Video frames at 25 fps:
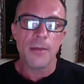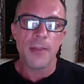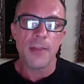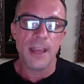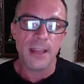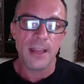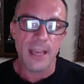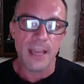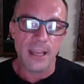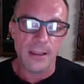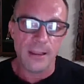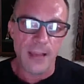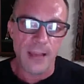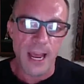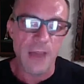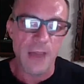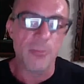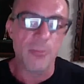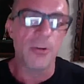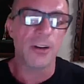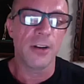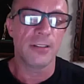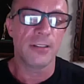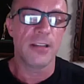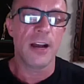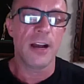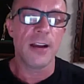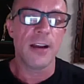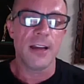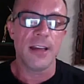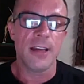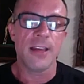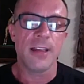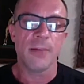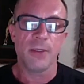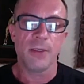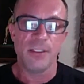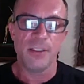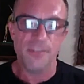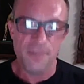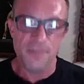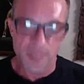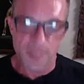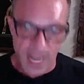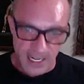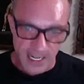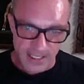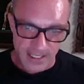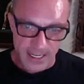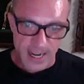They get lab work done, and then we
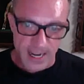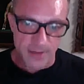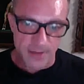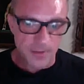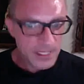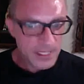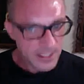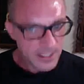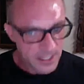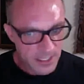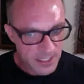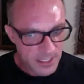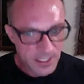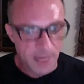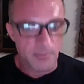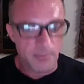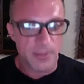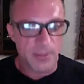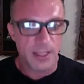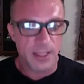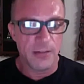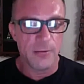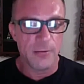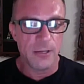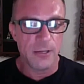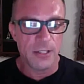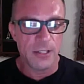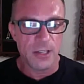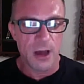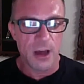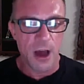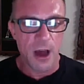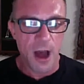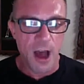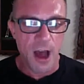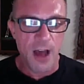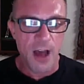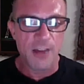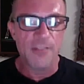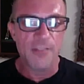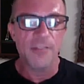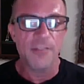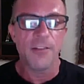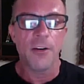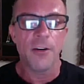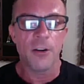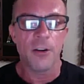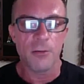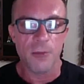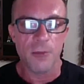find out that something was off
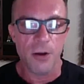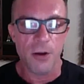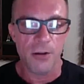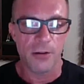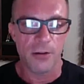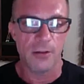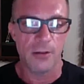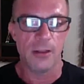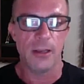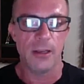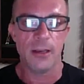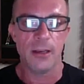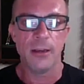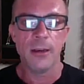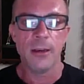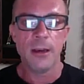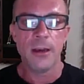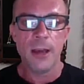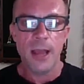hormonally.